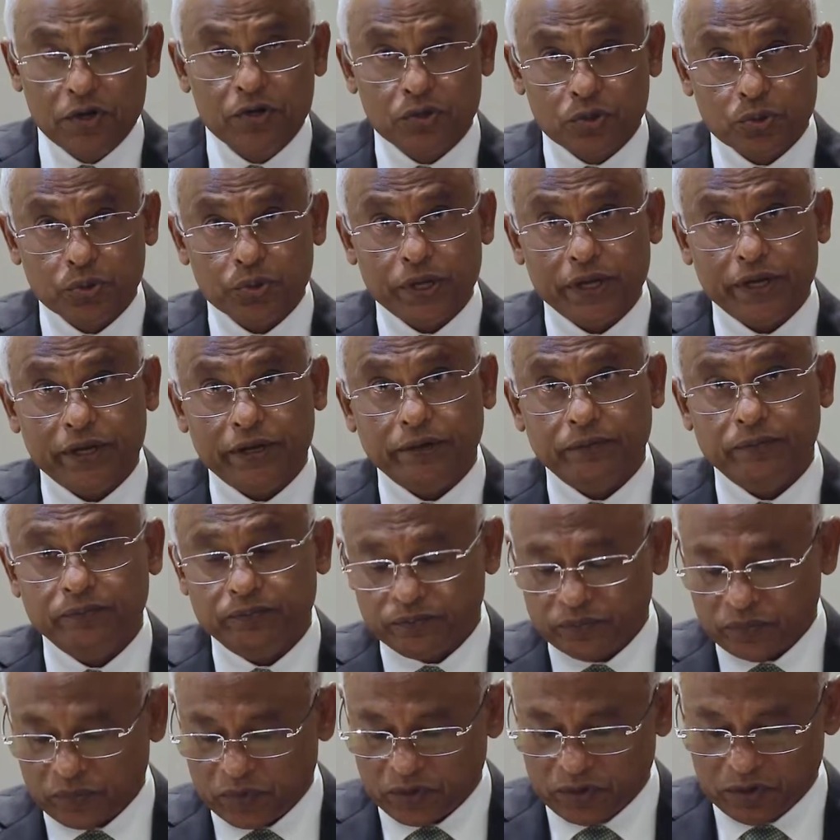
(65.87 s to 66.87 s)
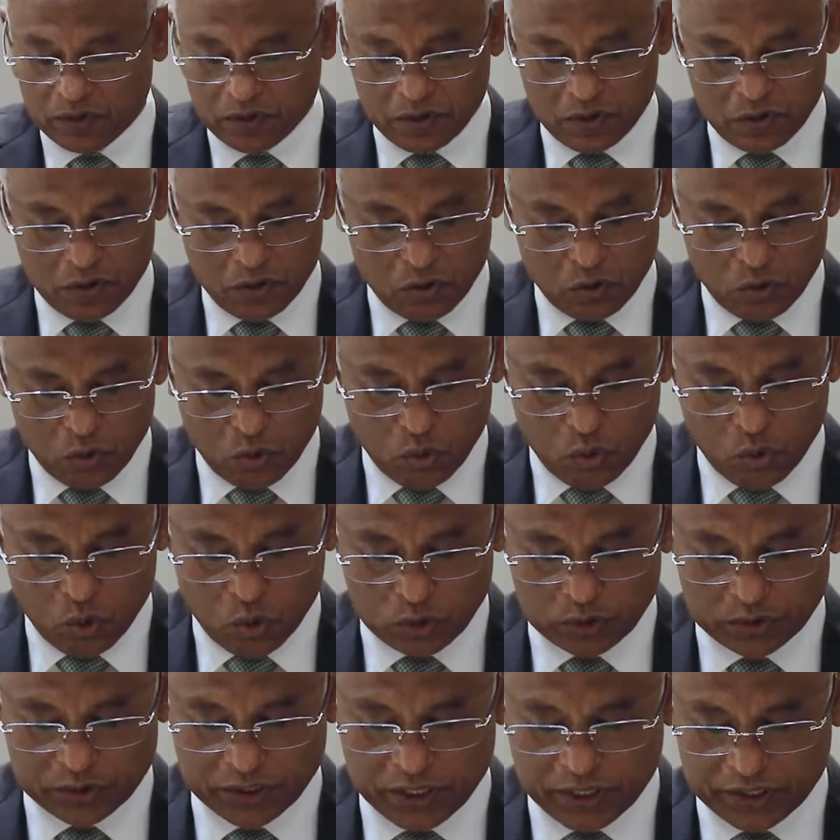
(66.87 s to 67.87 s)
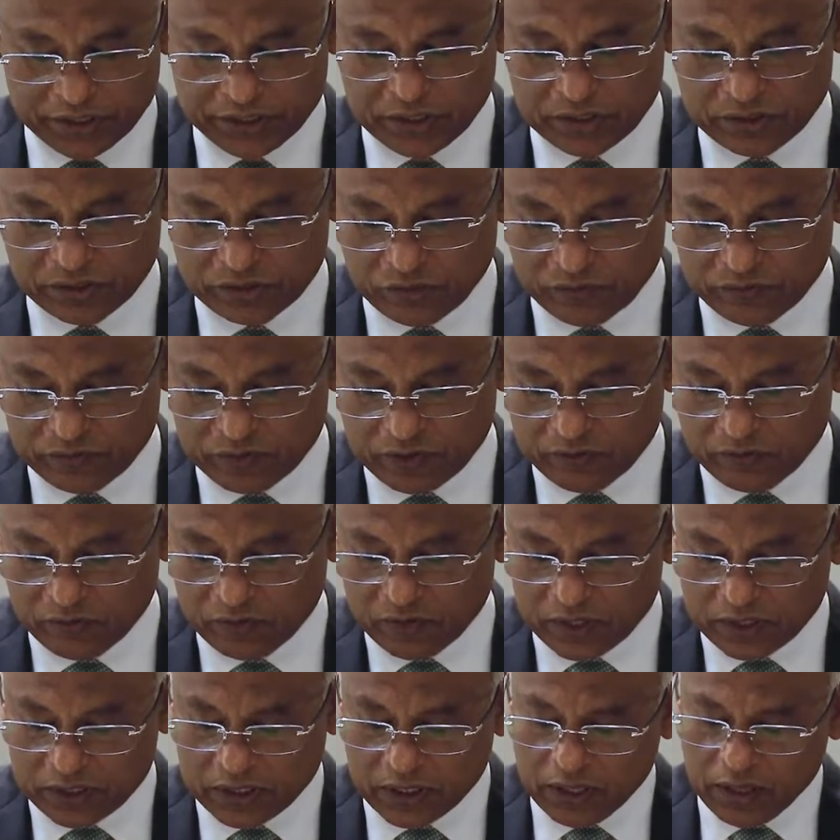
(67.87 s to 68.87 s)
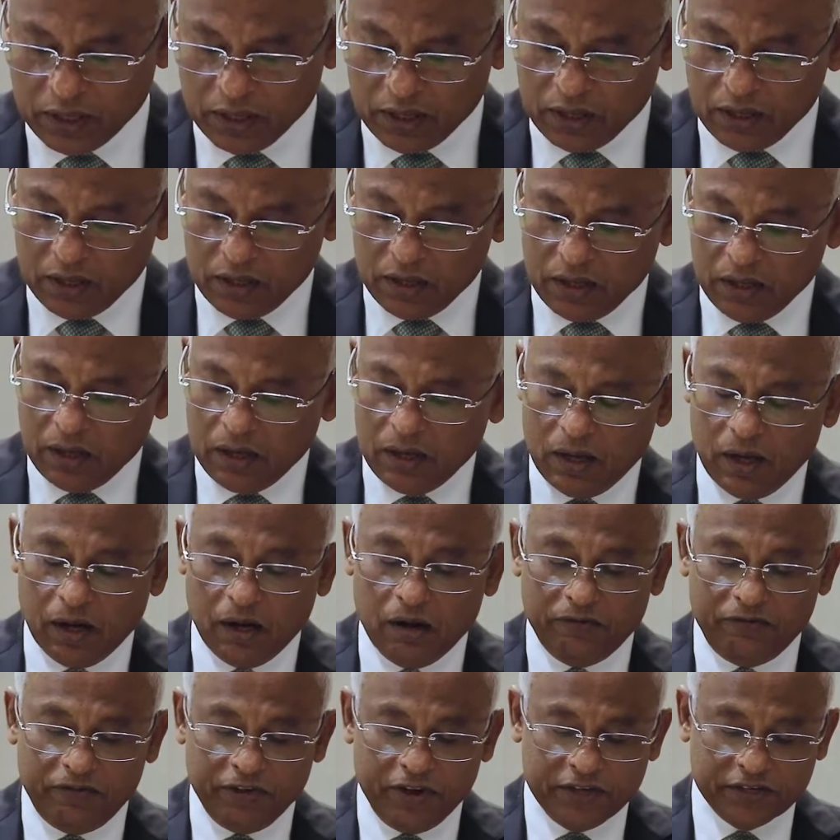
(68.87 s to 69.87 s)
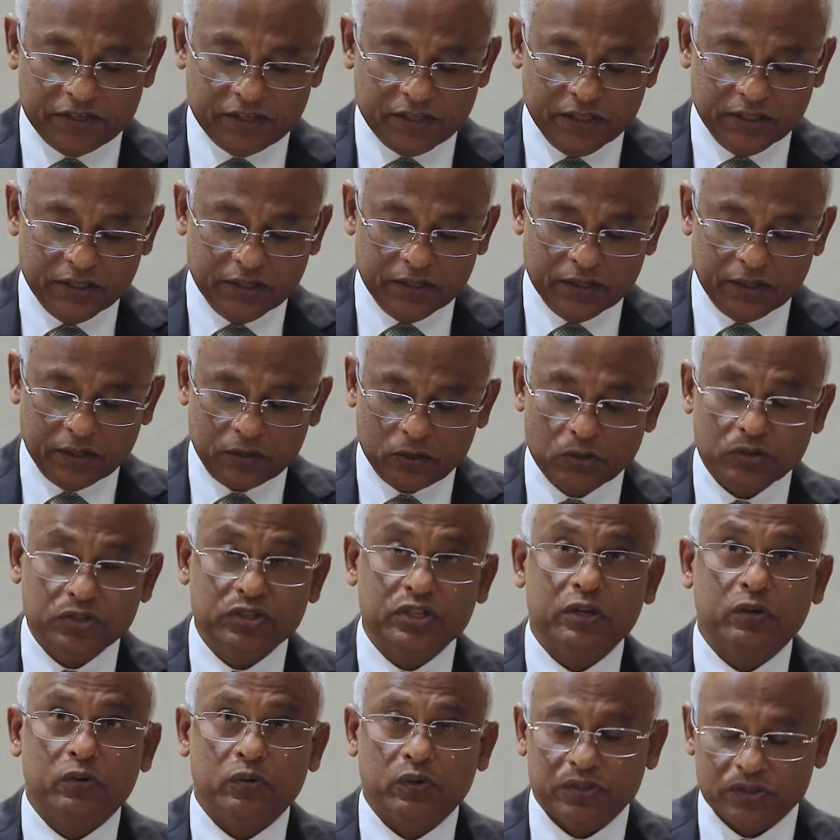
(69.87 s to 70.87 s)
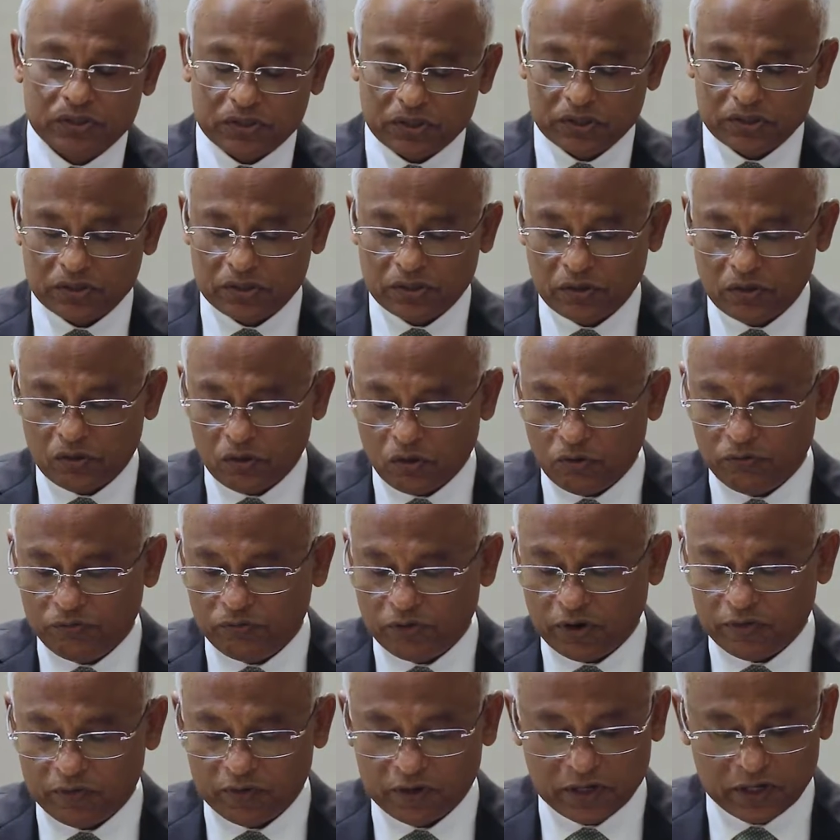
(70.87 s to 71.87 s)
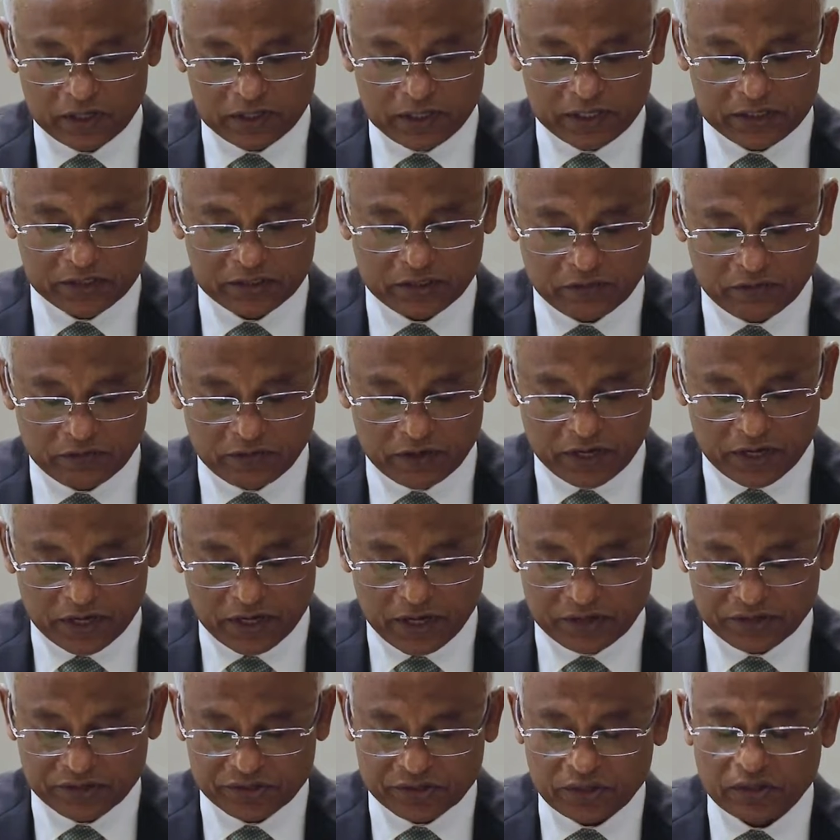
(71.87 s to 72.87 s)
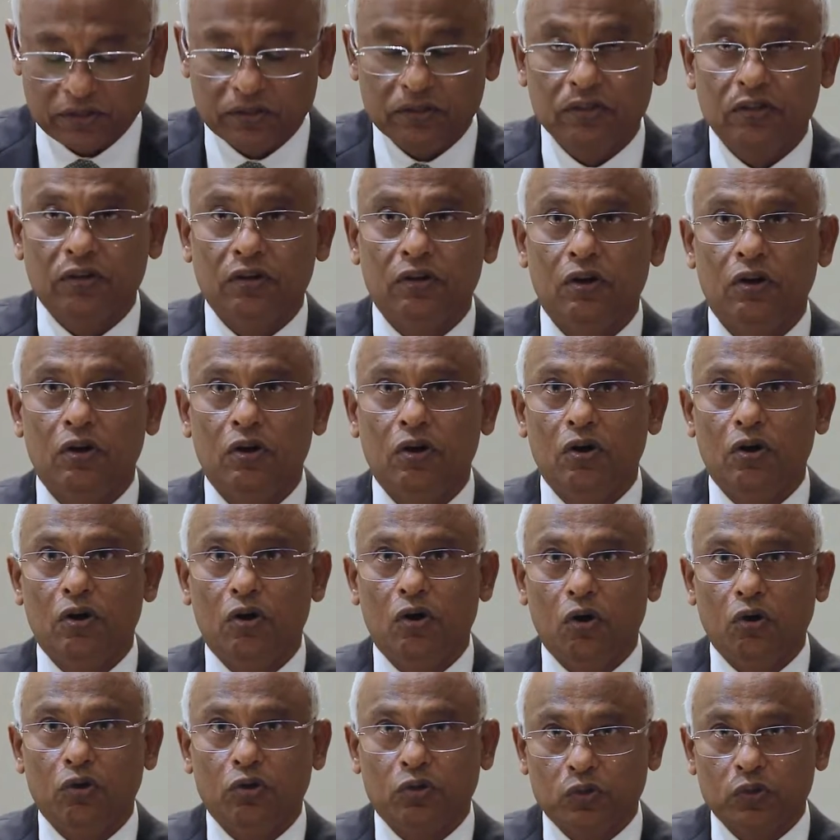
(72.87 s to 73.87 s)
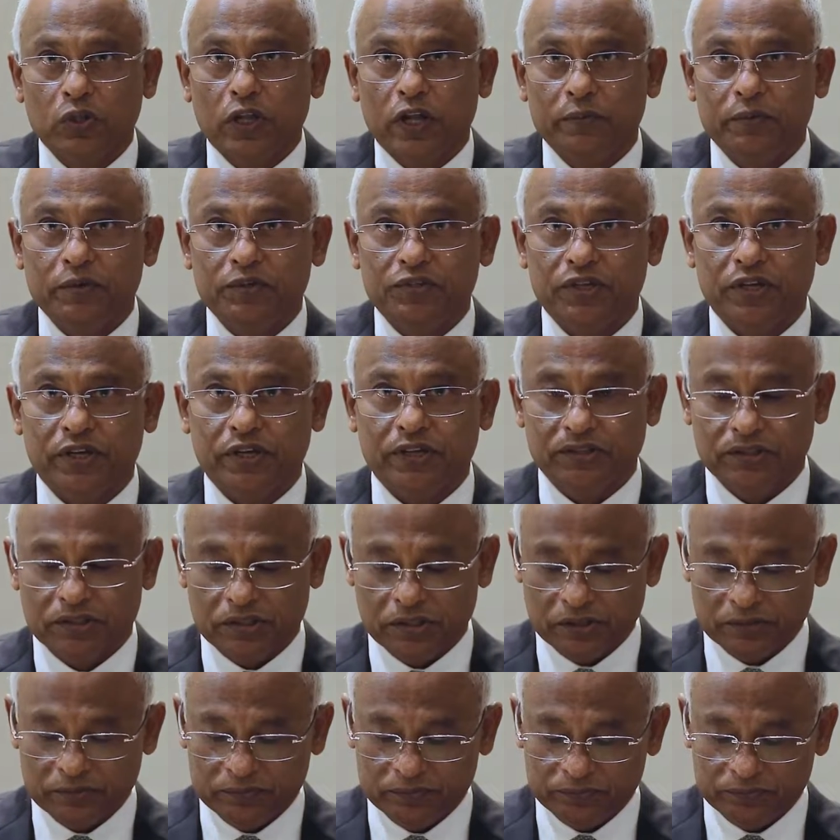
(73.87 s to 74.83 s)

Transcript: Today, all nations of the world are facing the consequences of our collective inaction on climate change.